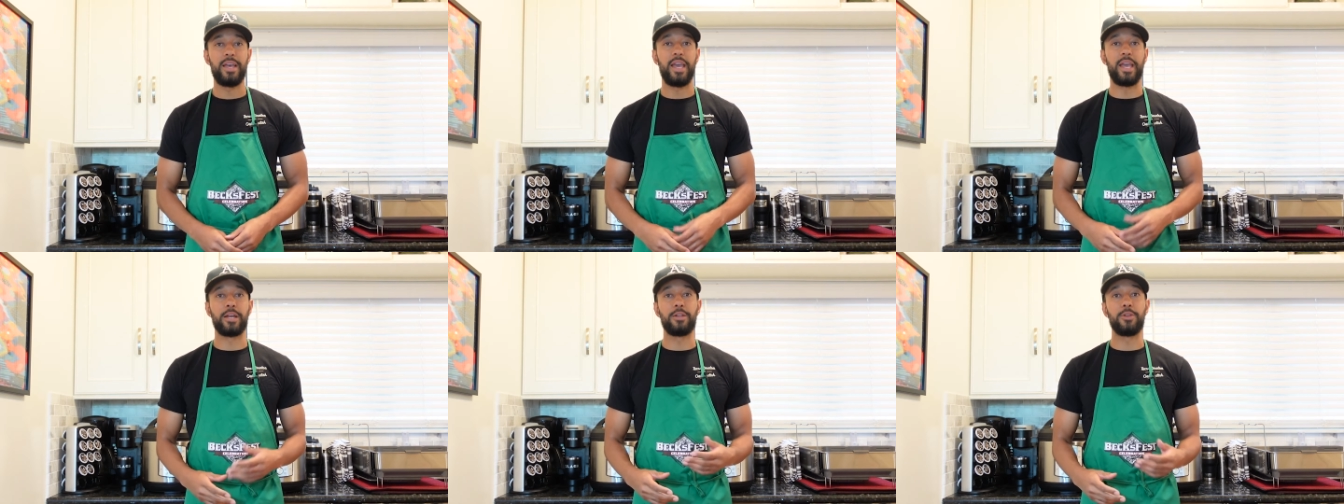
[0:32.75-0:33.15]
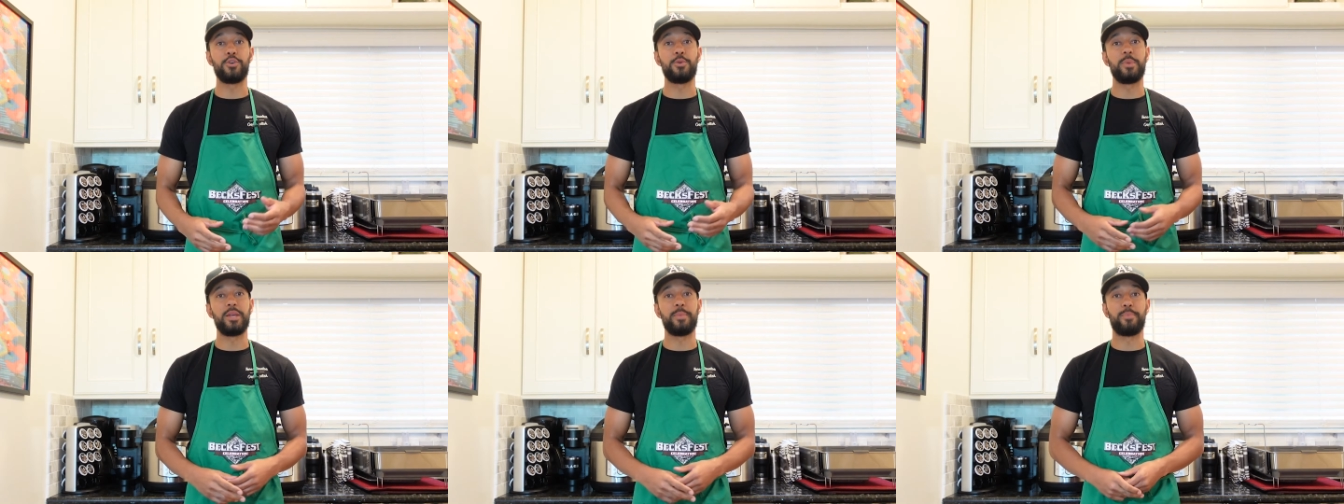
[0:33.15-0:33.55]
and
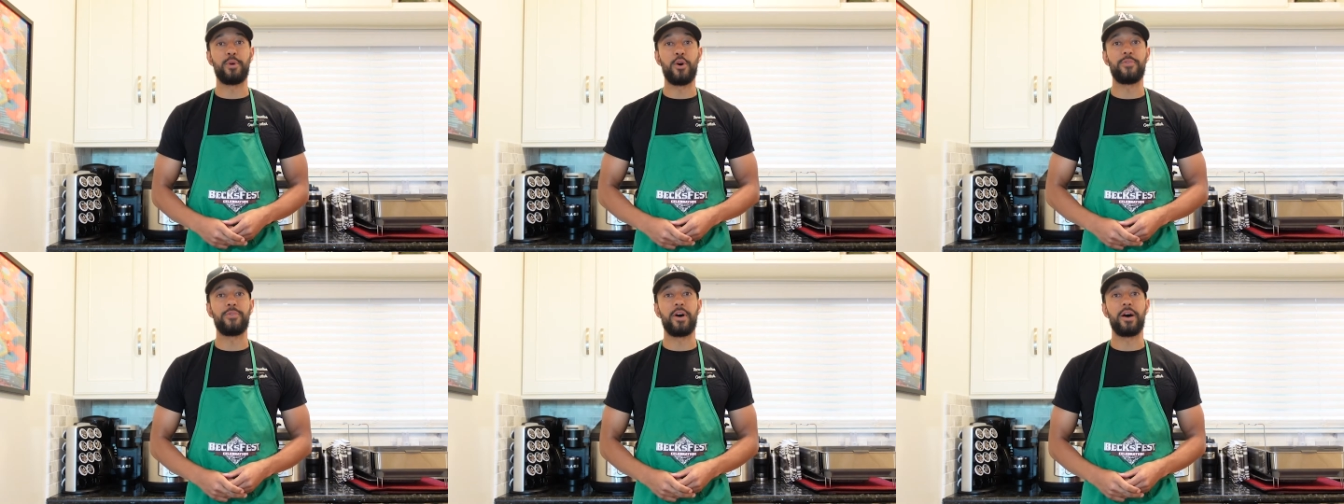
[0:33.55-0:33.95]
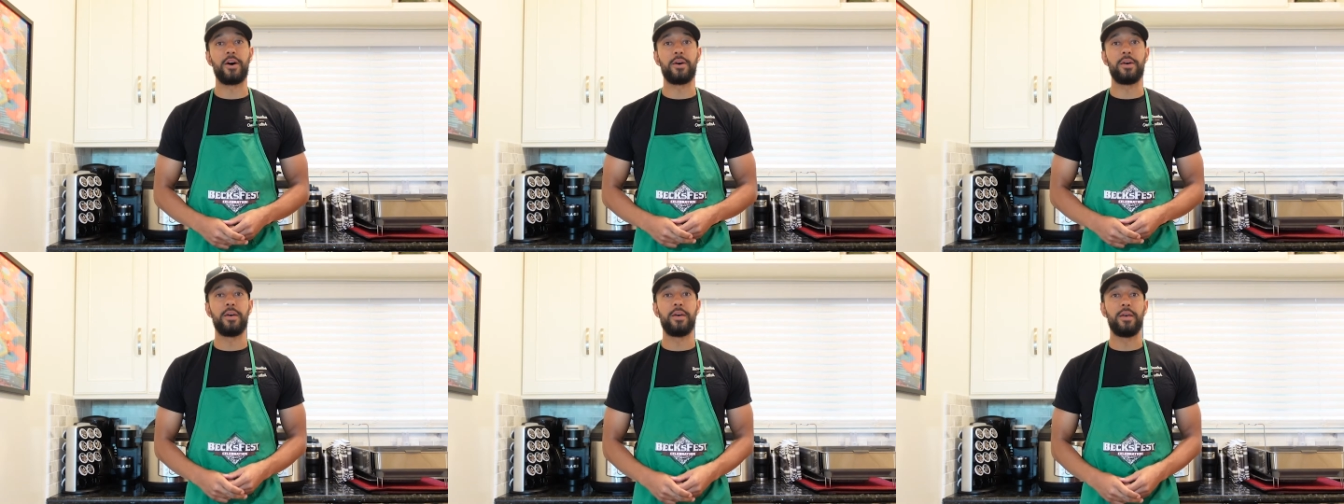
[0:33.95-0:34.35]
glutamine
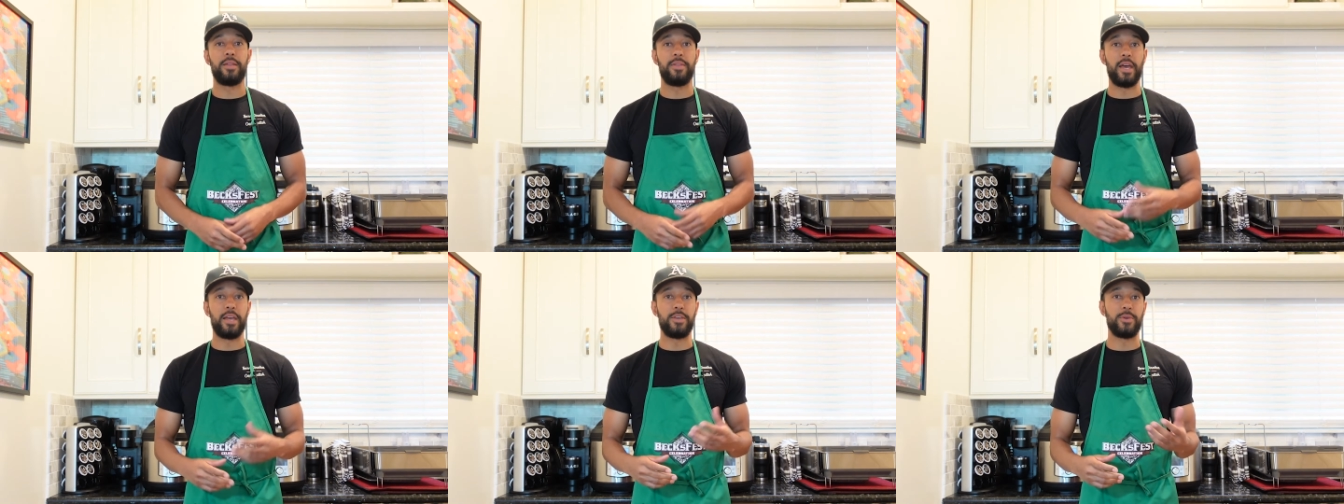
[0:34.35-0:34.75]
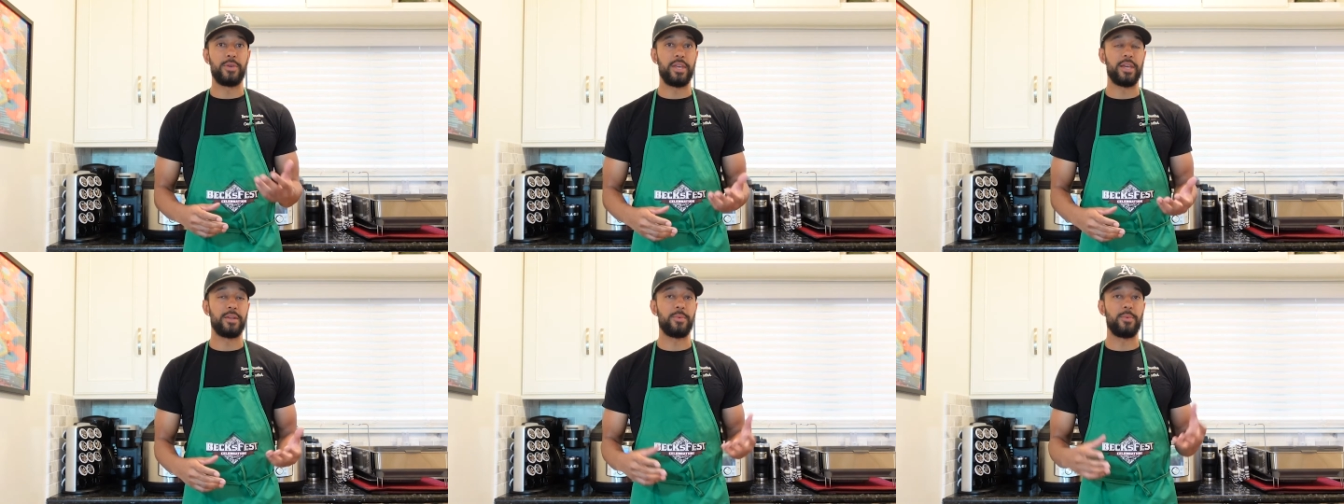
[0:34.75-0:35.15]
profile that you
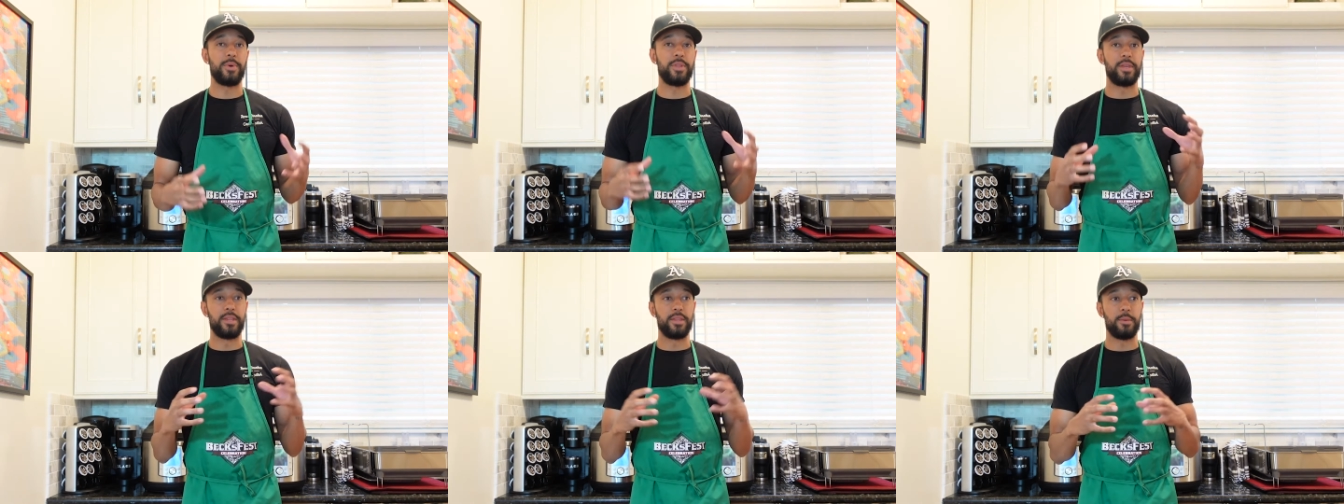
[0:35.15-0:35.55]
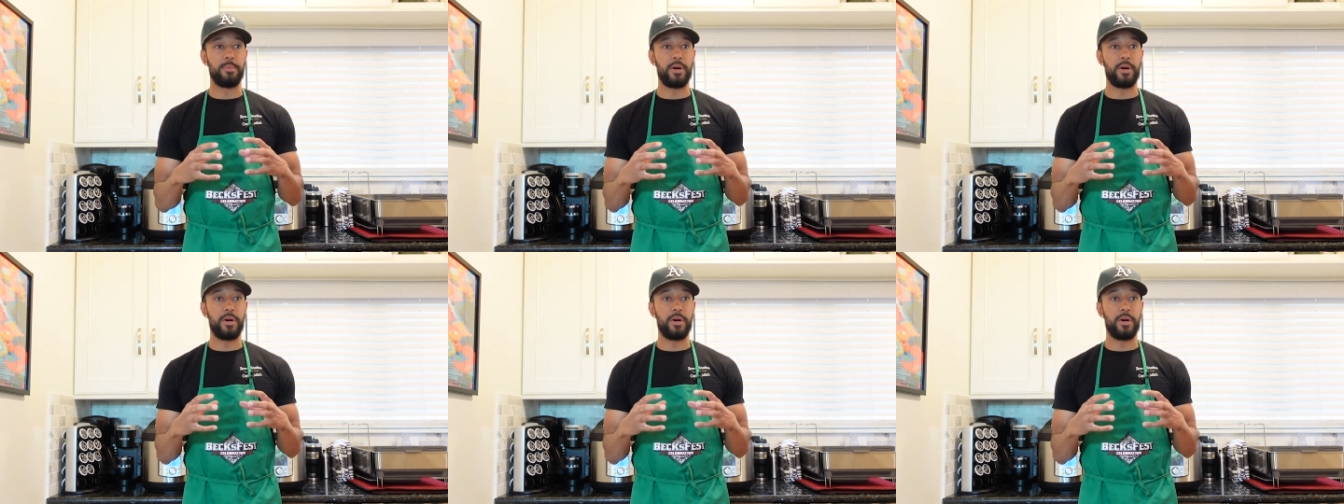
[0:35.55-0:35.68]
get within the